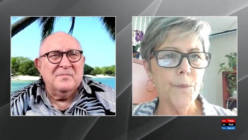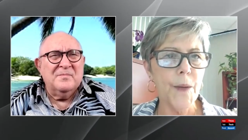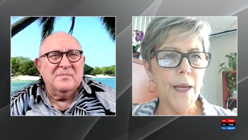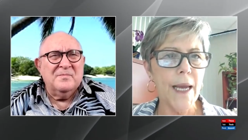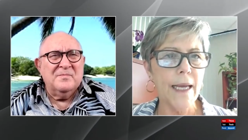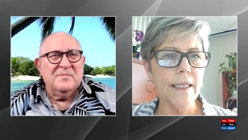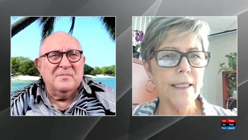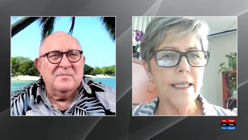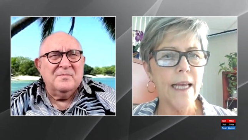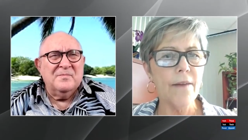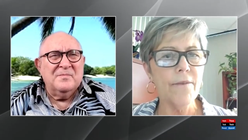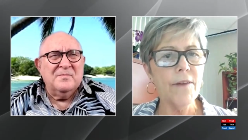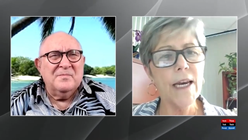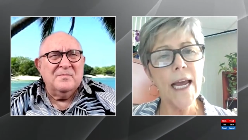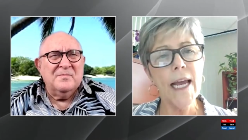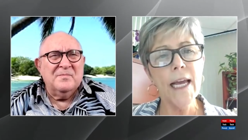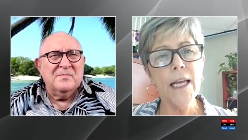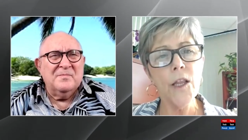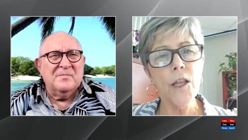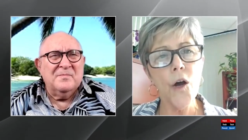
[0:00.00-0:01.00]
Speaker 1: SBA
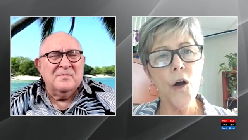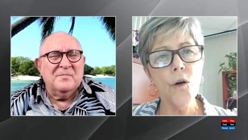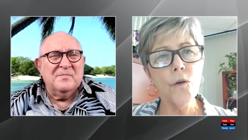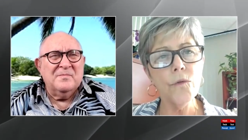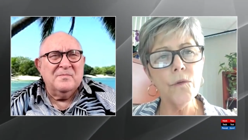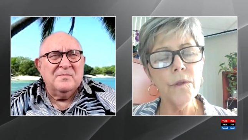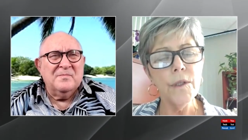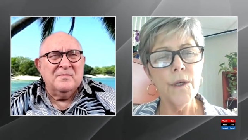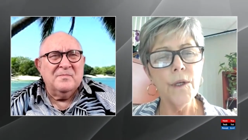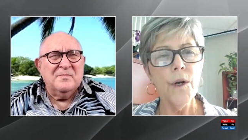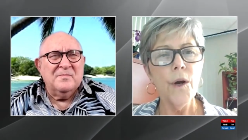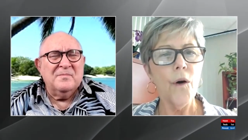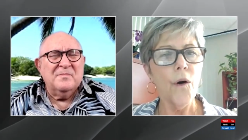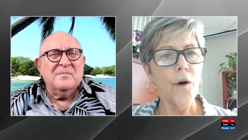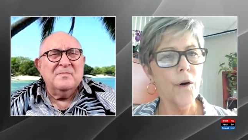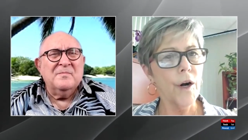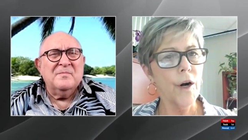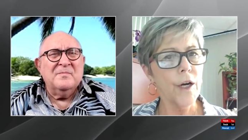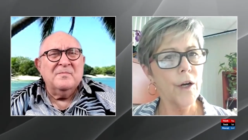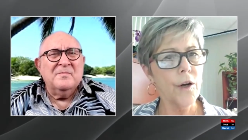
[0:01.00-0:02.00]
7A loan
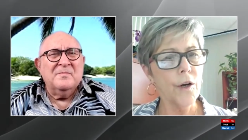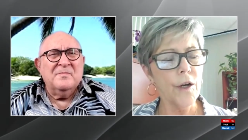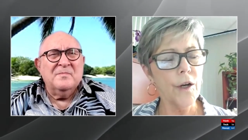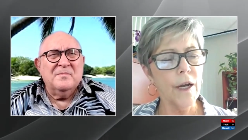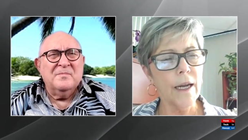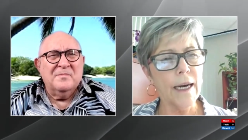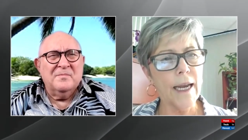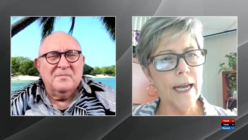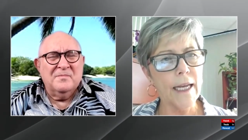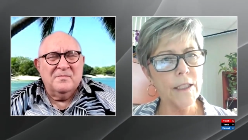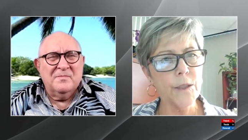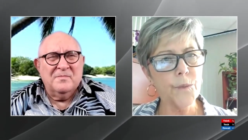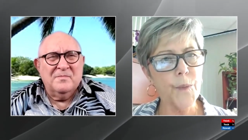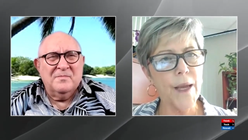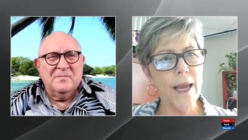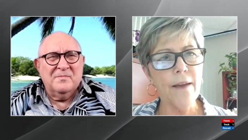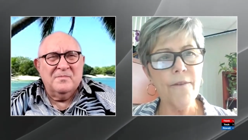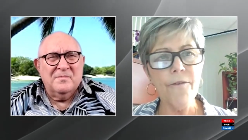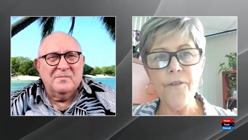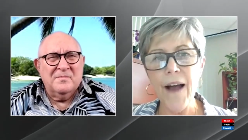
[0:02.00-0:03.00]
or a, an
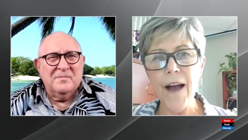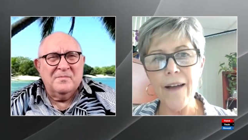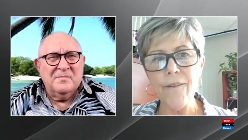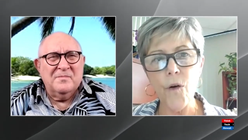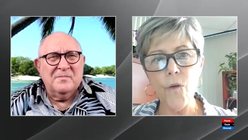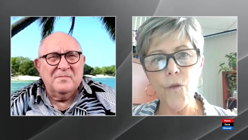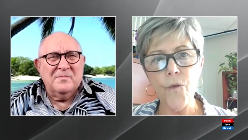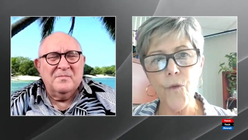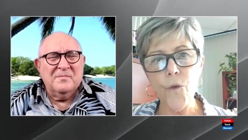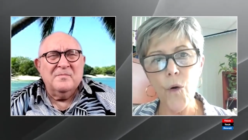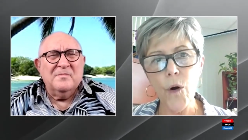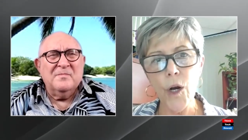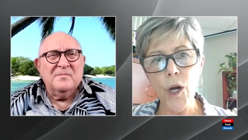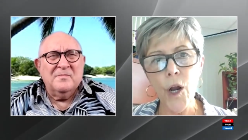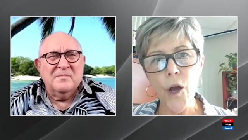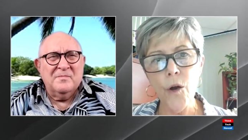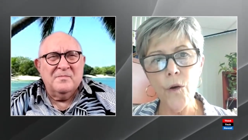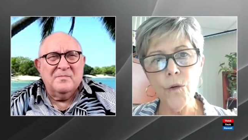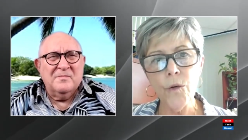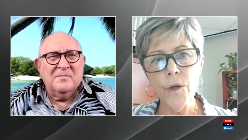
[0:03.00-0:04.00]
SBA 504
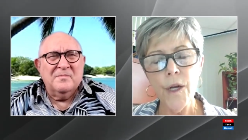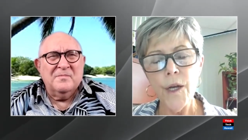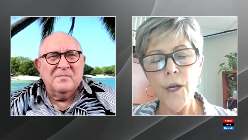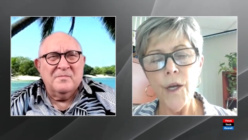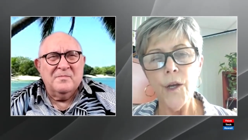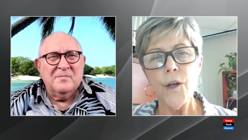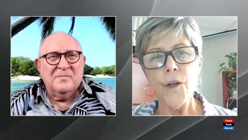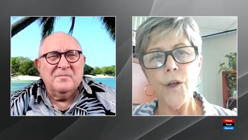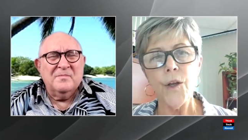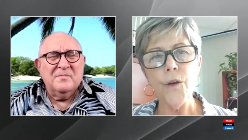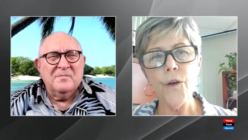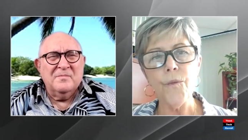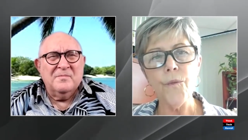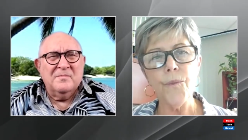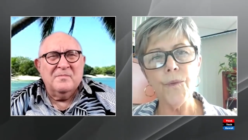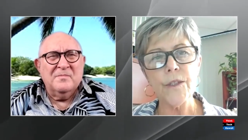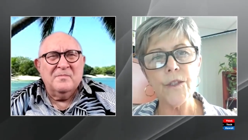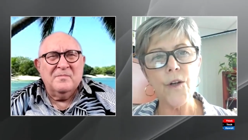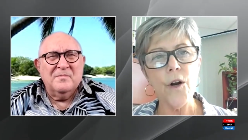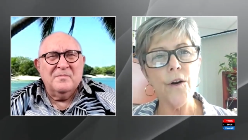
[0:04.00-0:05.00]
loan, you,
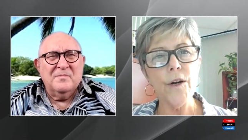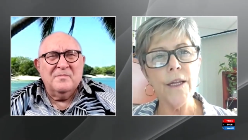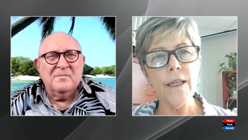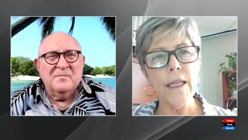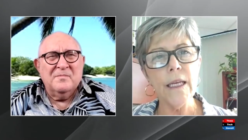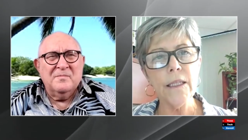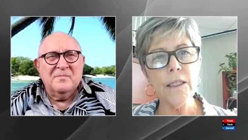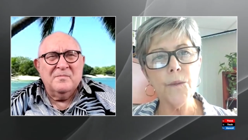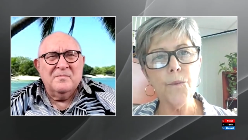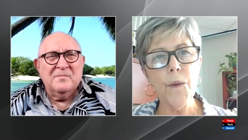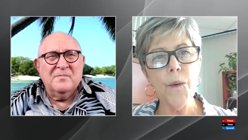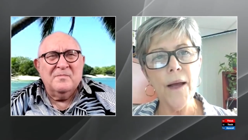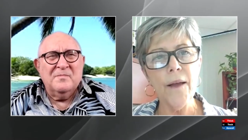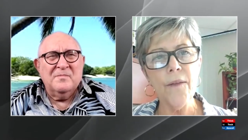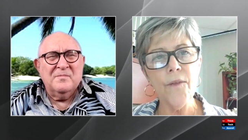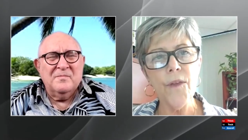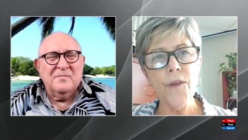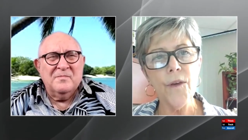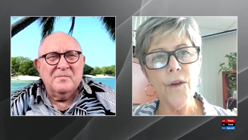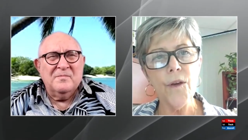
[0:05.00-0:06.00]
starting this
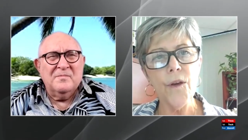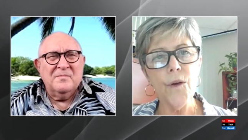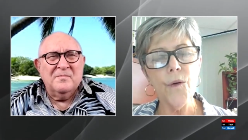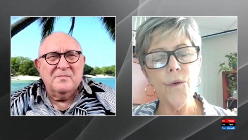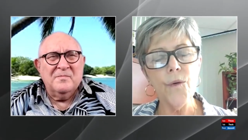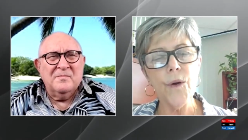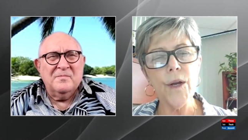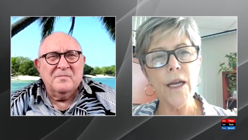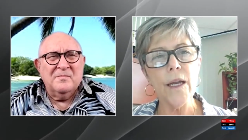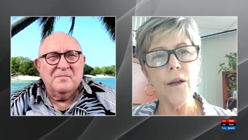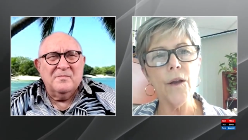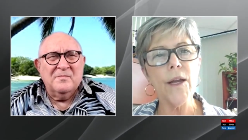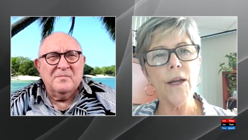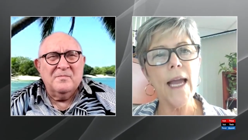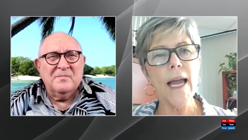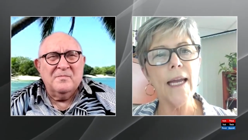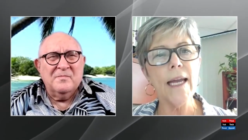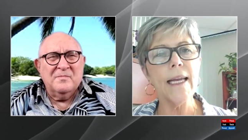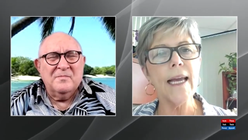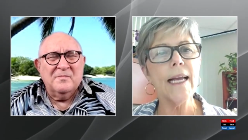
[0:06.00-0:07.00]
month, you
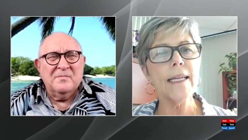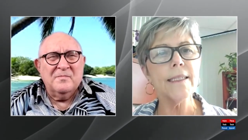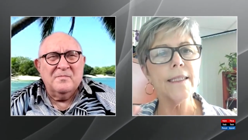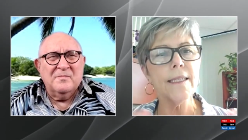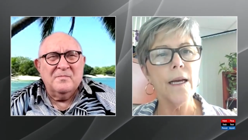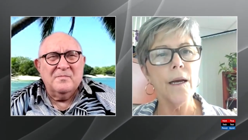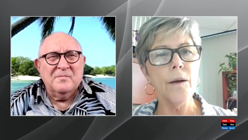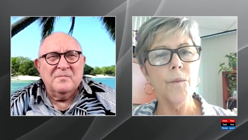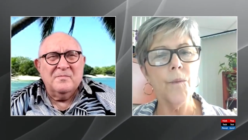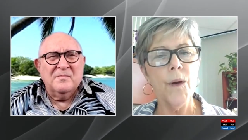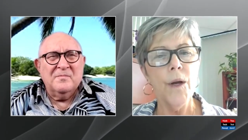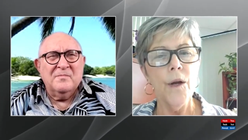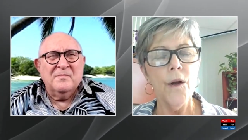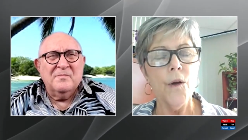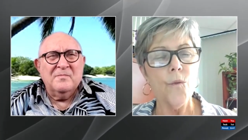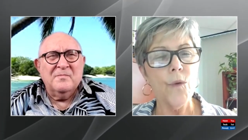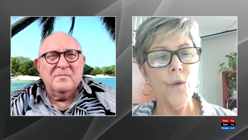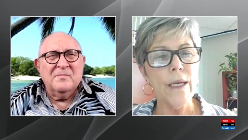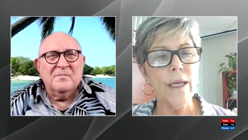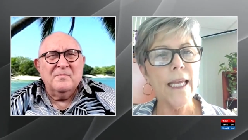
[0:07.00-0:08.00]
can get some
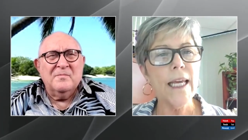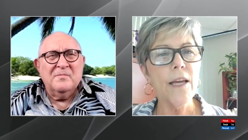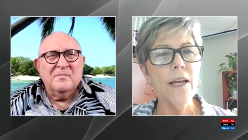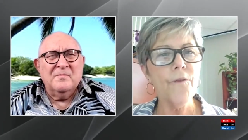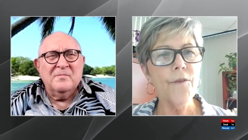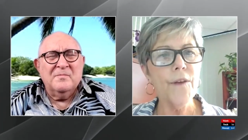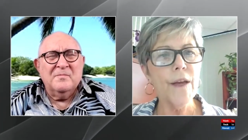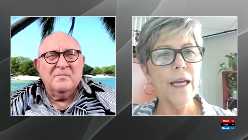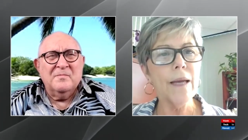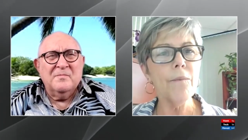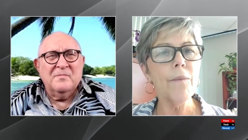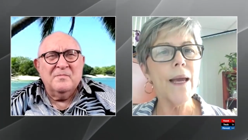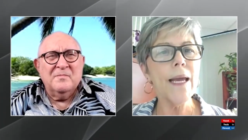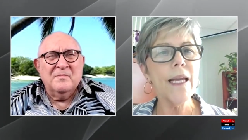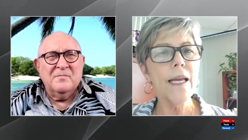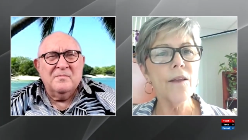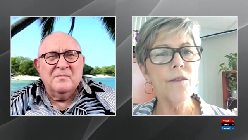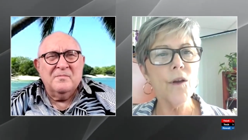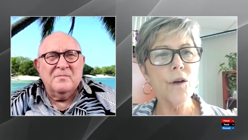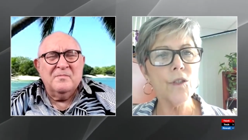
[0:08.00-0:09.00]
relief in
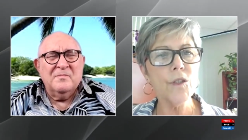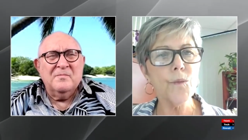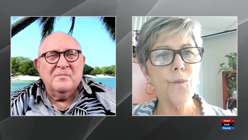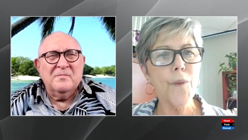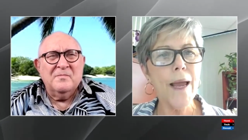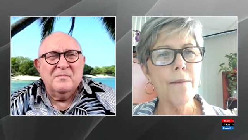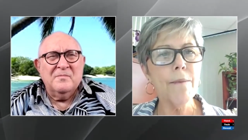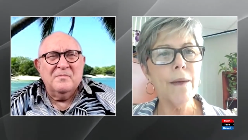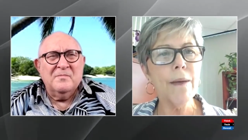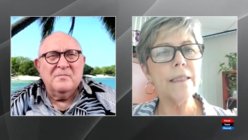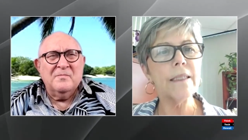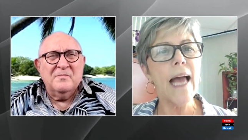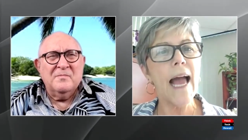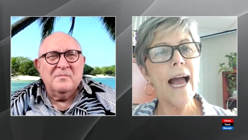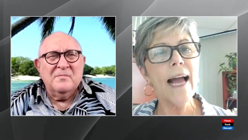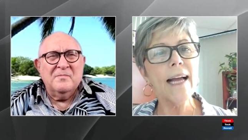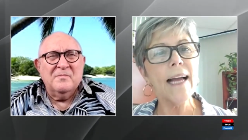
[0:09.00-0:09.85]
making those payments.